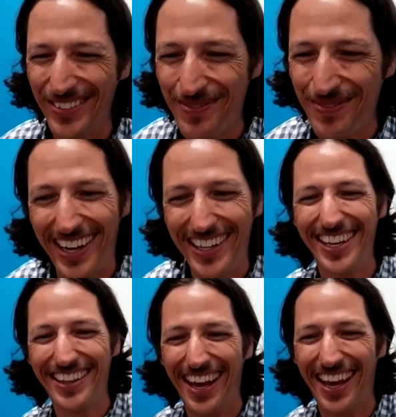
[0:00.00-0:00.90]
but I
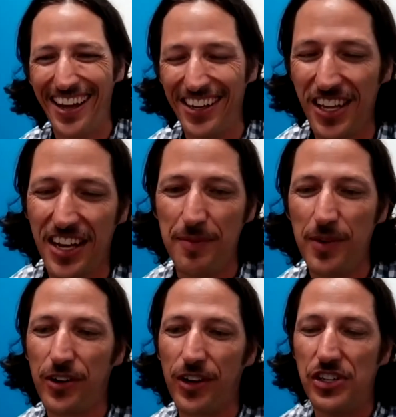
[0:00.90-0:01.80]
think that a lot of
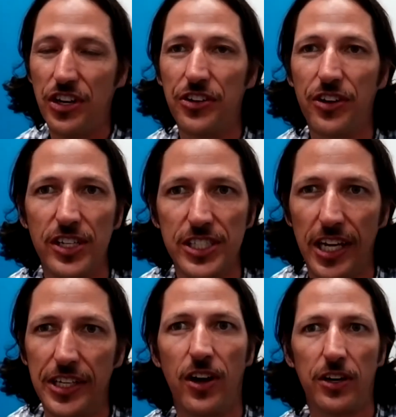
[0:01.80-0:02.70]
immigration attorneys I
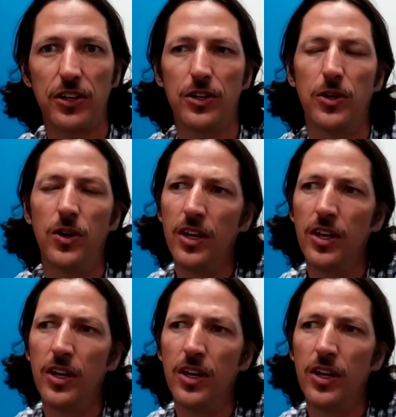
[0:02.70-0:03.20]
talk to,